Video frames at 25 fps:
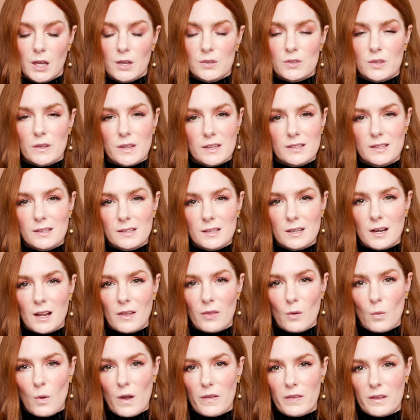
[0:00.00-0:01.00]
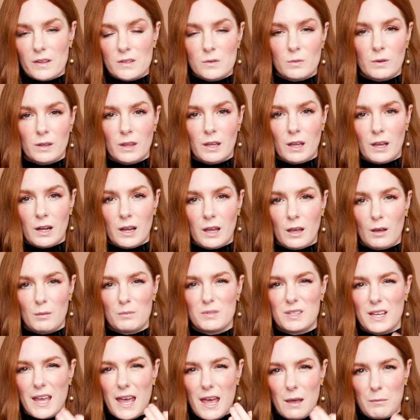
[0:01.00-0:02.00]
So this is another one that's really gonna help
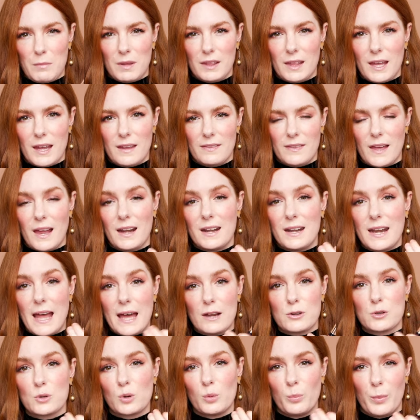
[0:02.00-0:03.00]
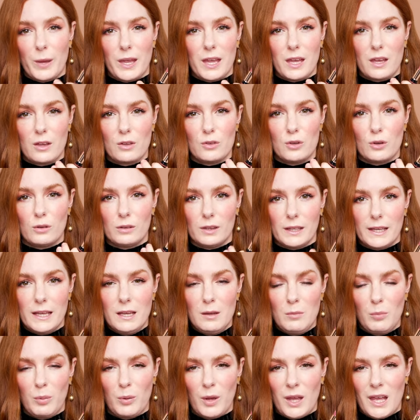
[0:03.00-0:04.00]
to emulate that natural pink in your
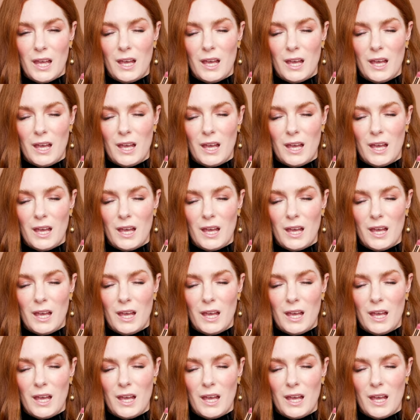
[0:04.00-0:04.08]
lip,